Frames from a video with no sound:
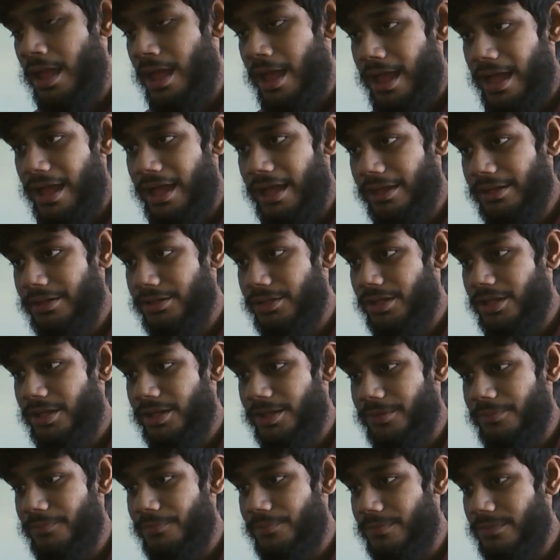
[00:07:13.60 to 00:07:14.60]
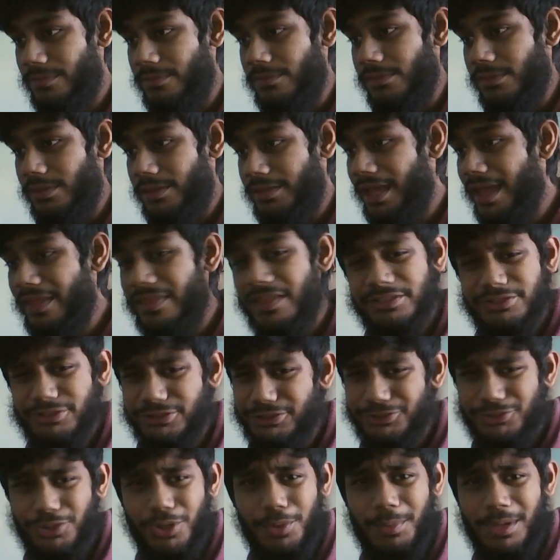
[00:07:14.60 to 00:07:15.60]
And yeah, there's
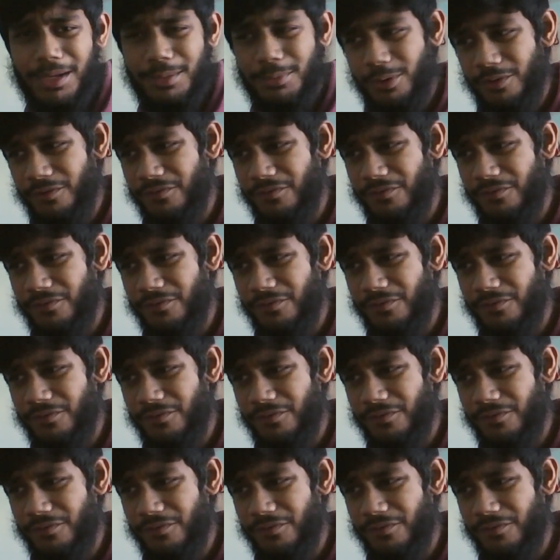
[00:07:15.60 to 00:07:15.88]
just so many more